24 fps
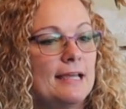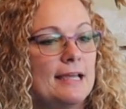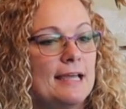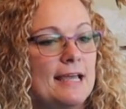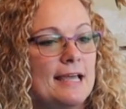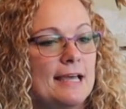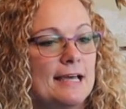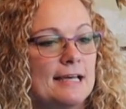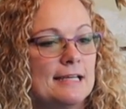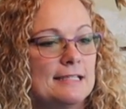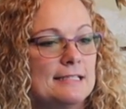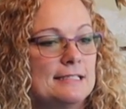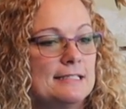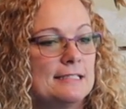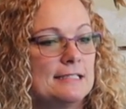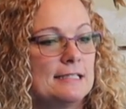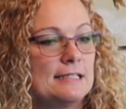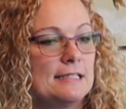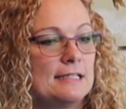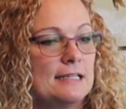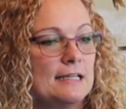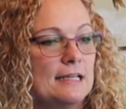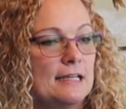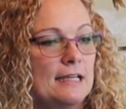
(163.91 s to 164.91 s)
and
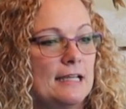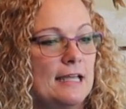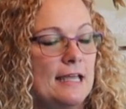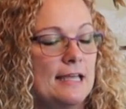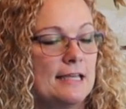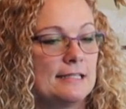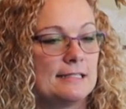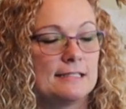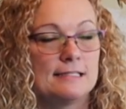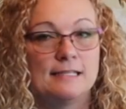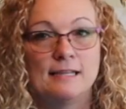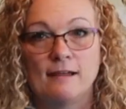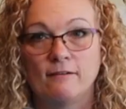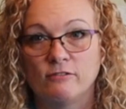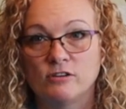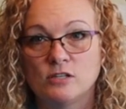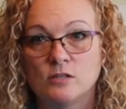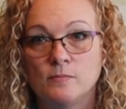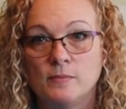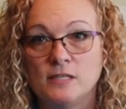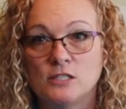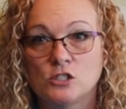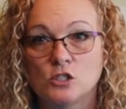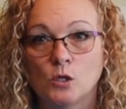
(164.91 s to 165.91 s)
it's never
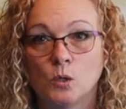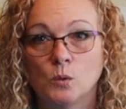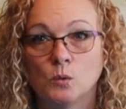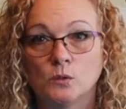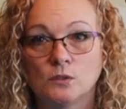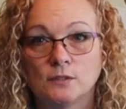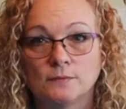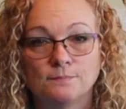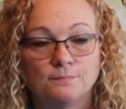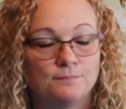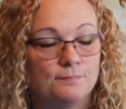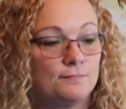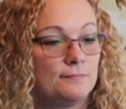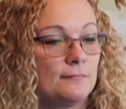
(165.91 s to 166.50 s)
to be sold.